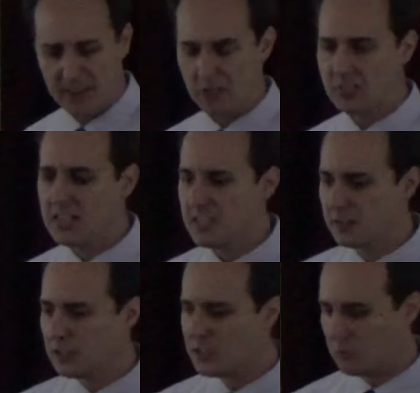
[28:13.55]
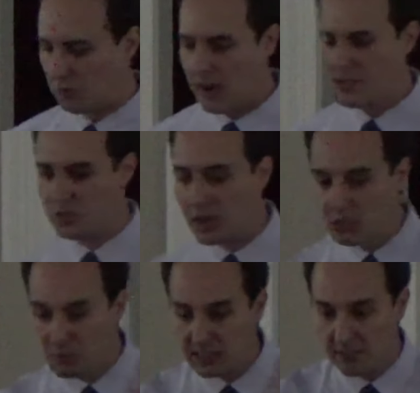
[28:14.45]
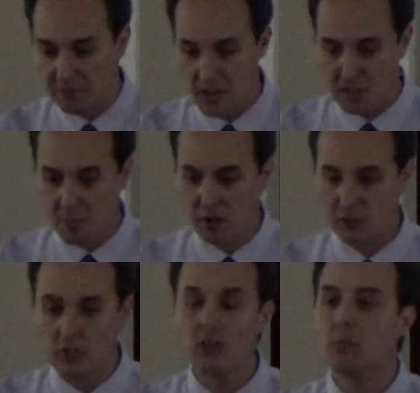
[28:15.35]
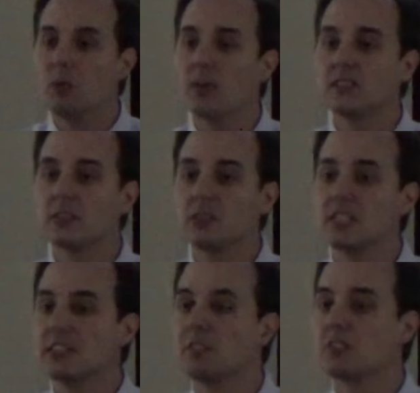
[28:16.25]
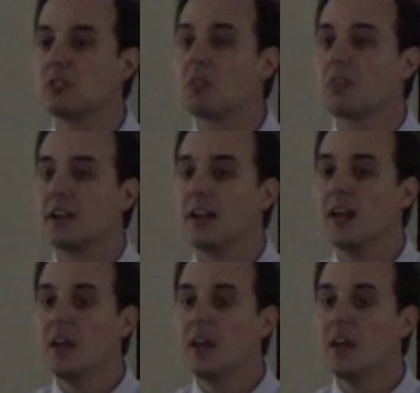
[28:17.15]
You see, there's this great judgment that fell upon Judah, but what's the rest of the story?